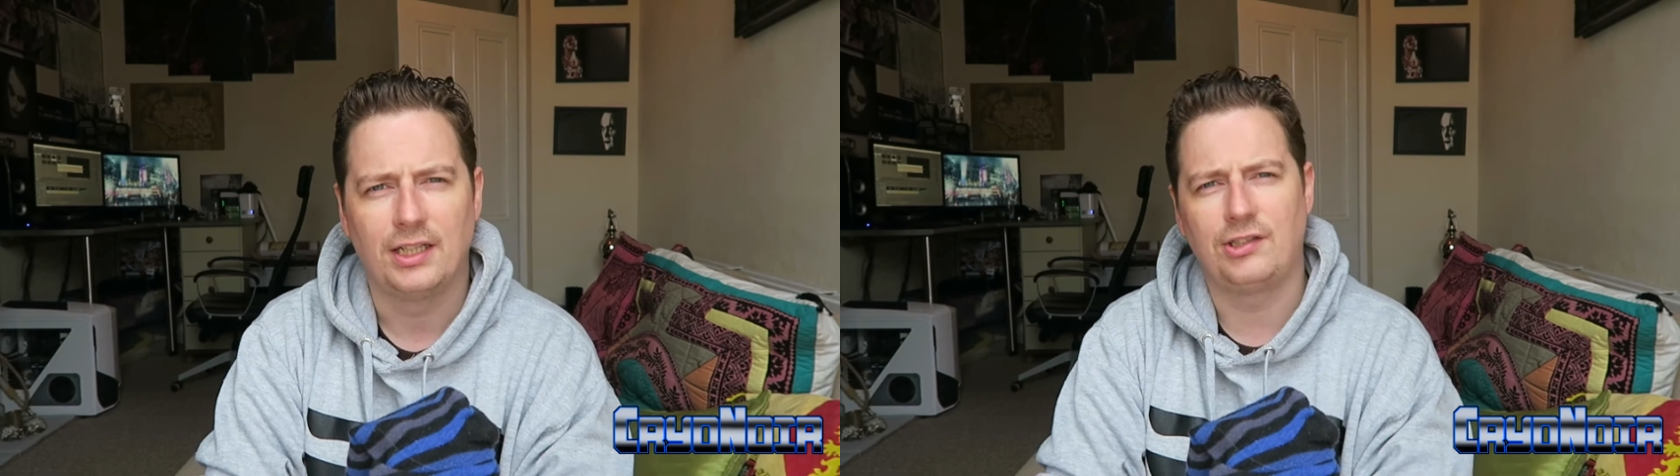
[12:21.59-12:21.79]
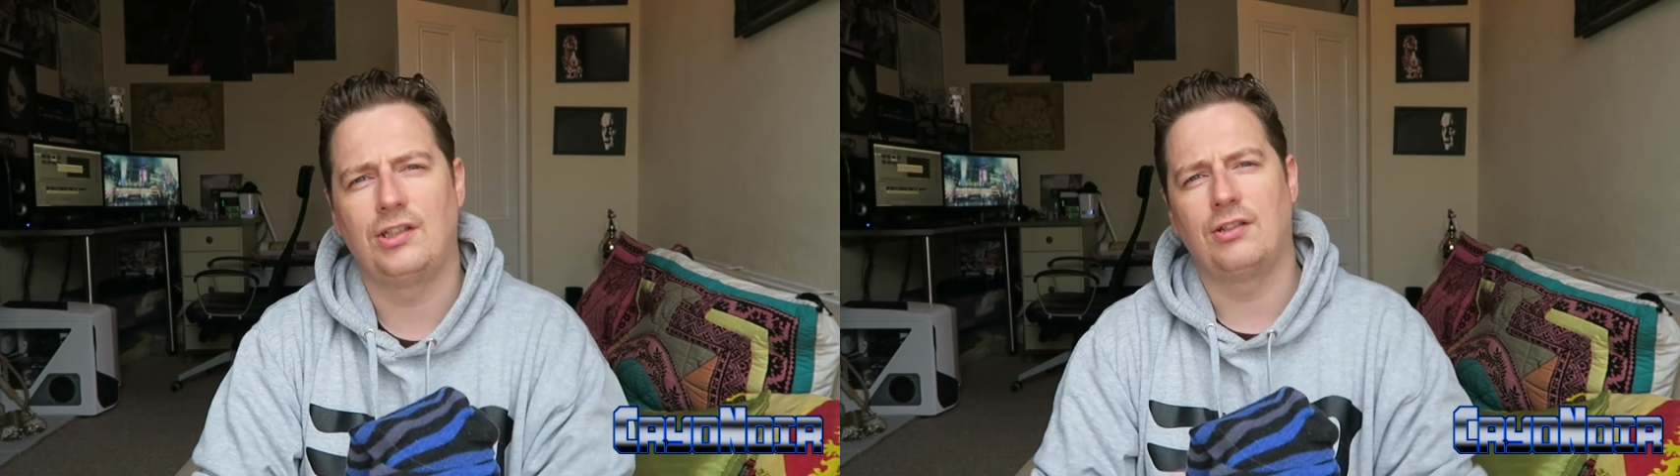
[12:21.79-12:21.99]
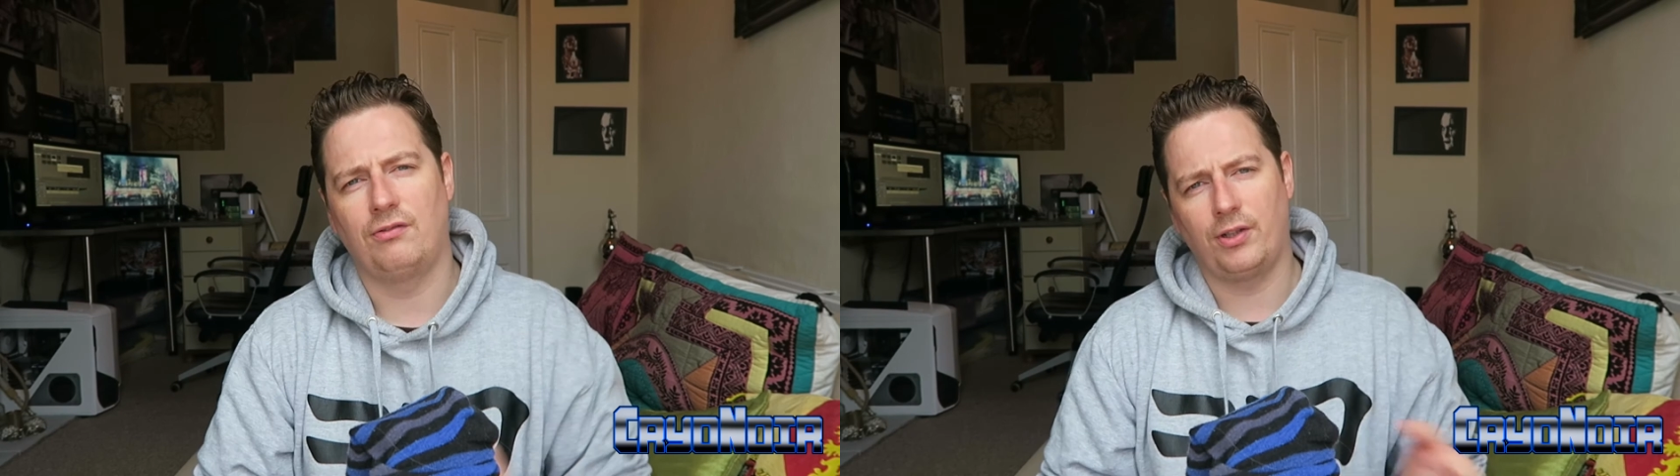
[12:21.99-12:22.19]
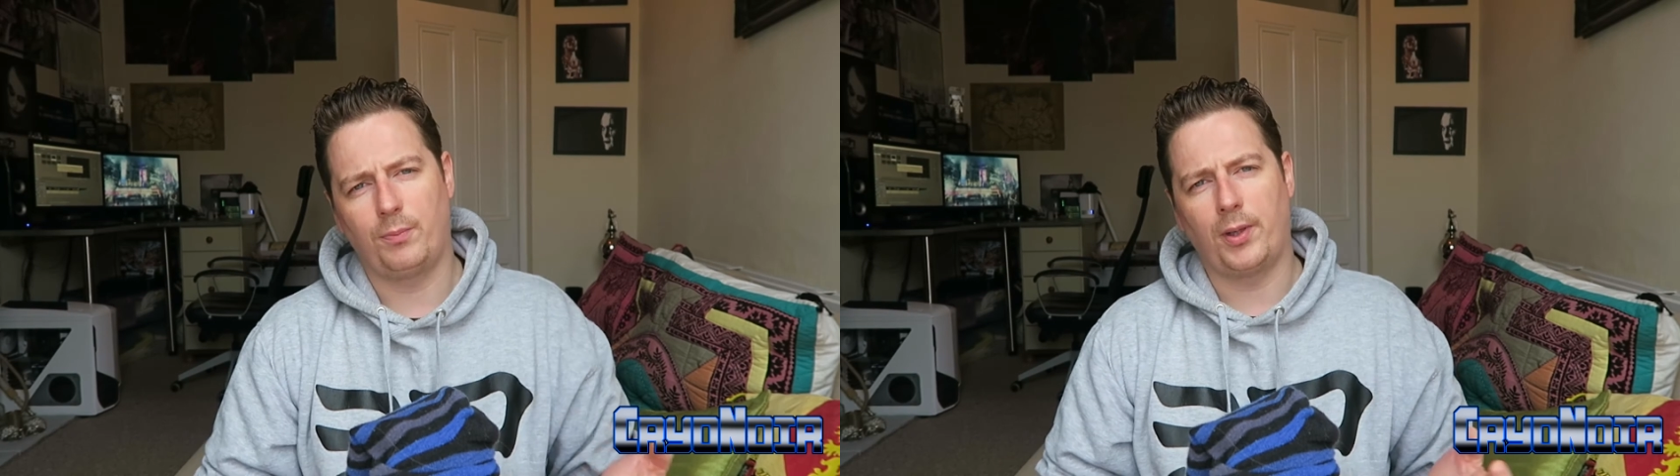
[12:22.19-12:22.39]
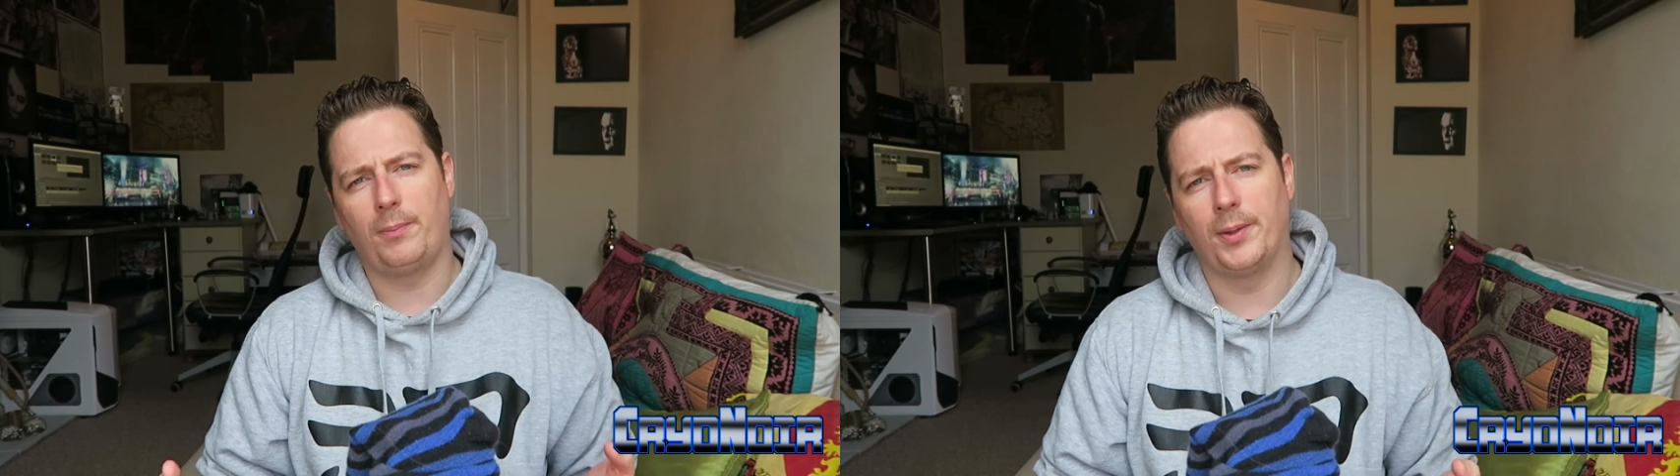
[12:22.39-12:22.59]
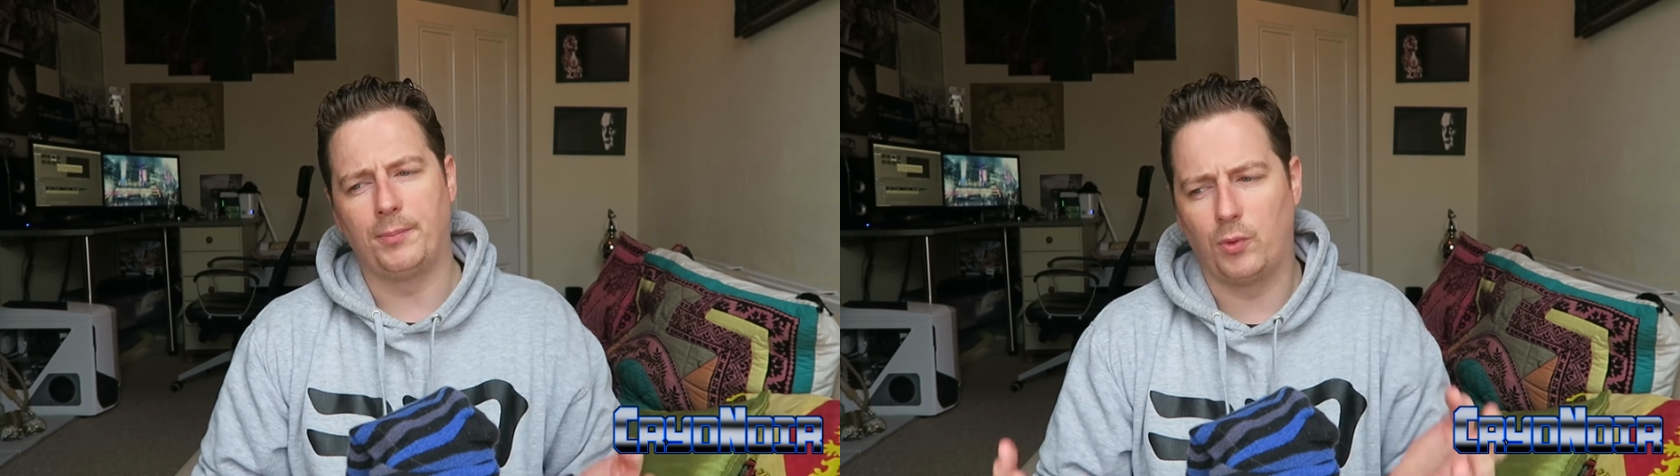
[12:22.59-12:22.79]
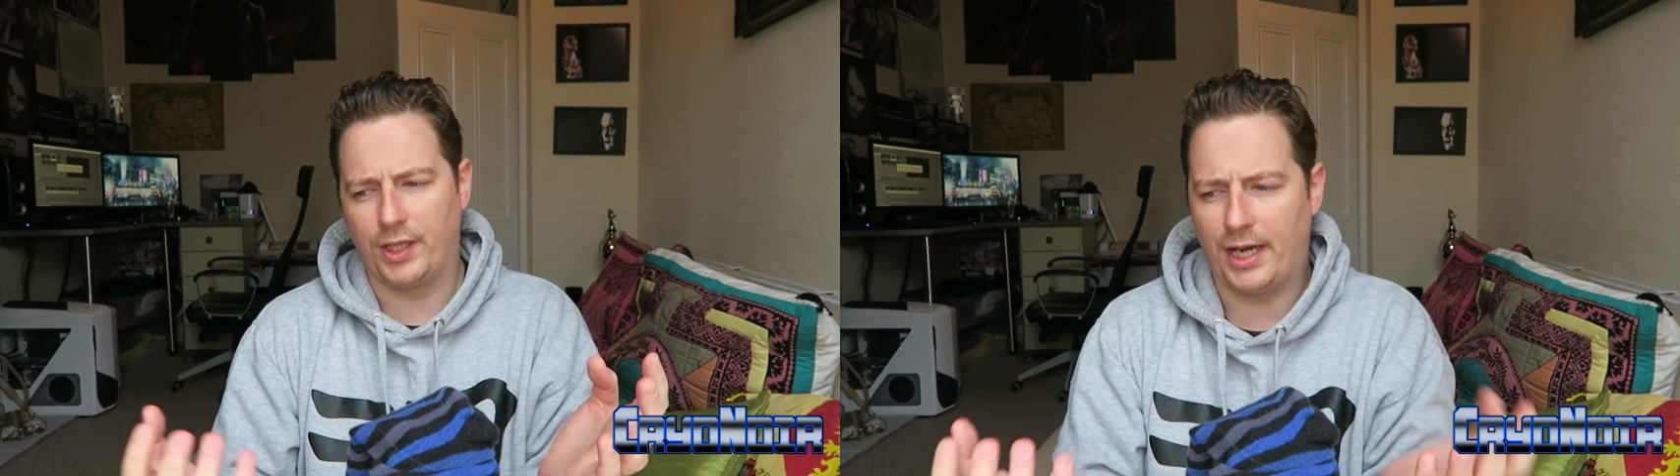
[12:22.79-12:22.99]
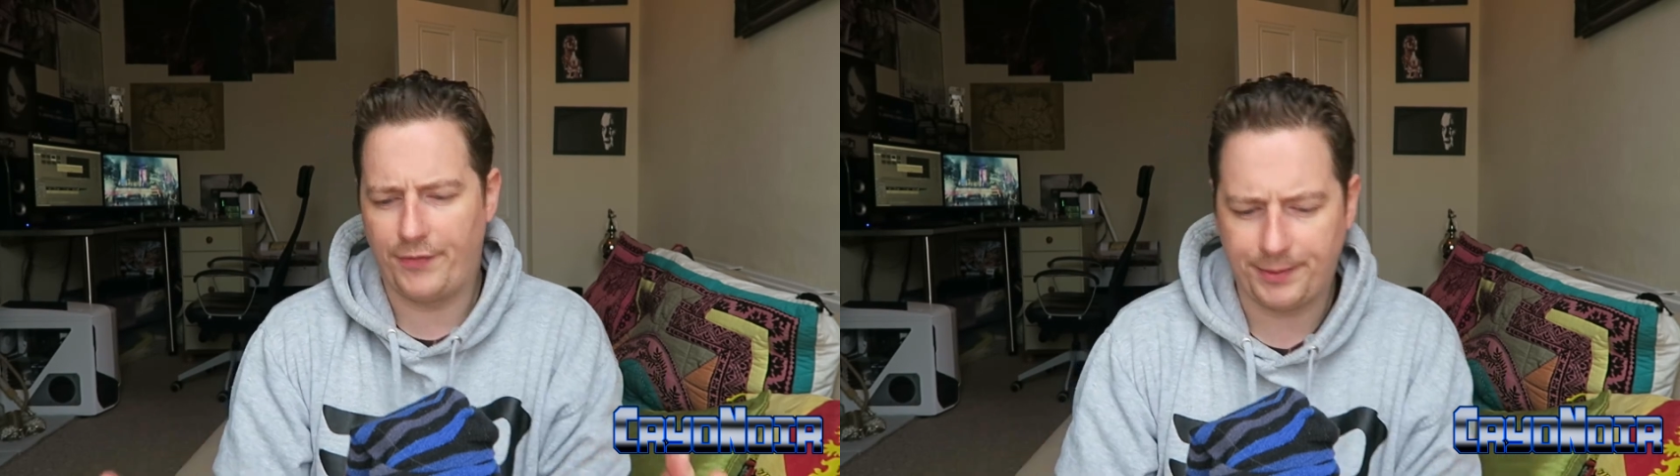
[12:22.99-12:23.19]
This is a real problem
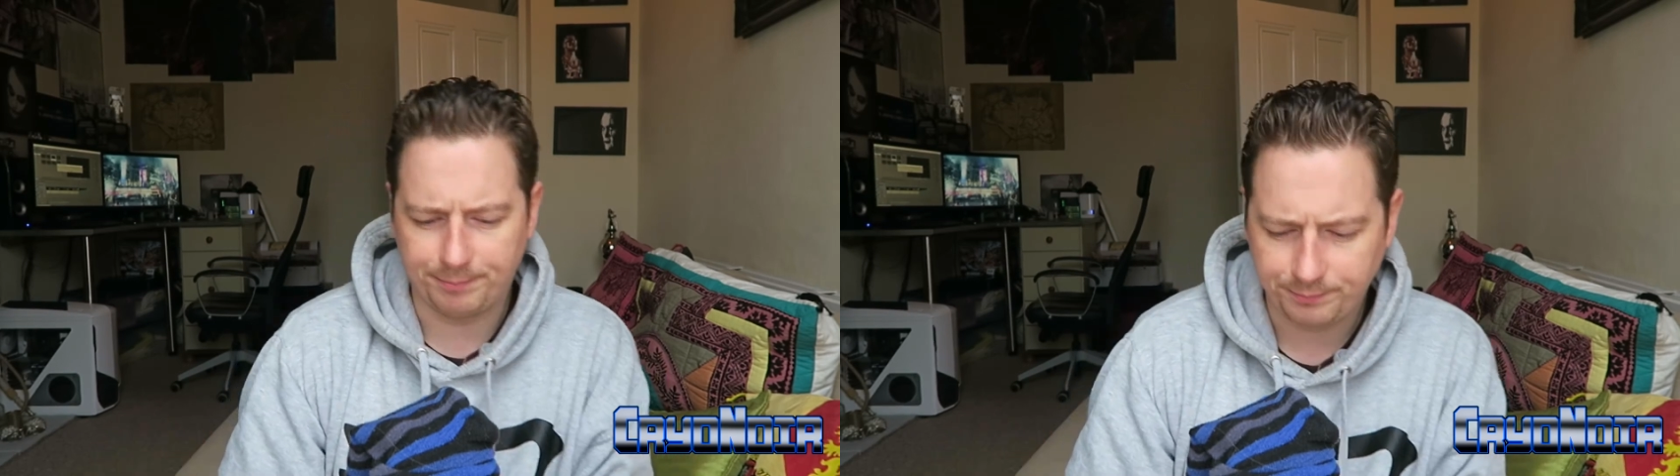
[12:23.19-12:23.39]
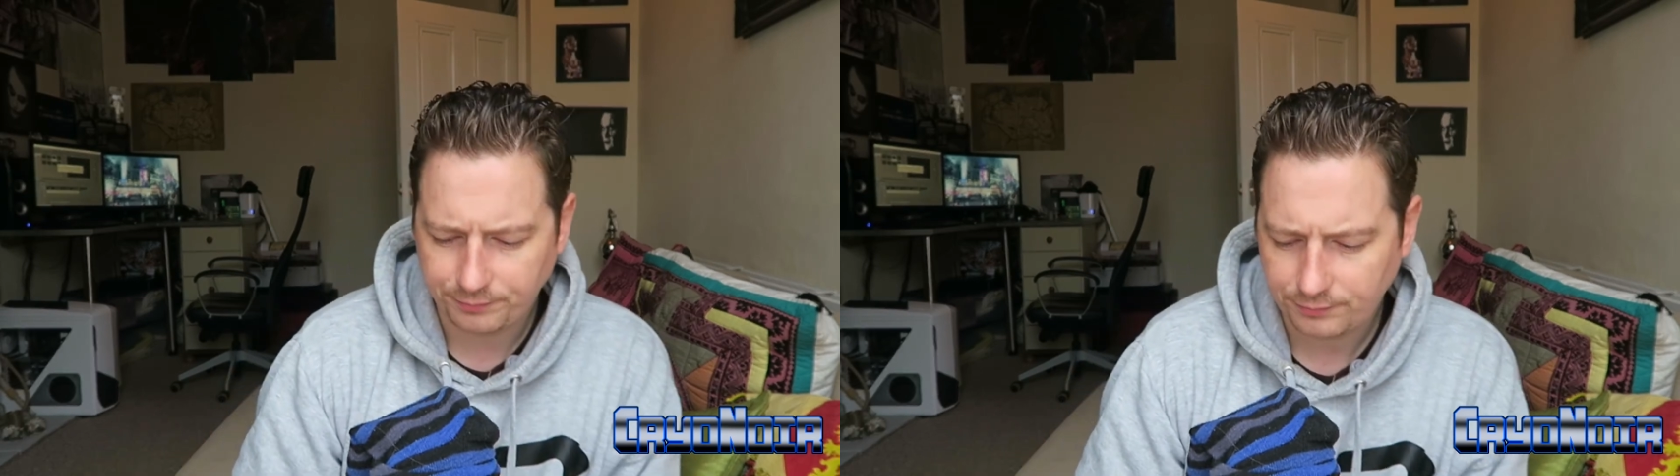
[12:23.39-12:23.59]
with having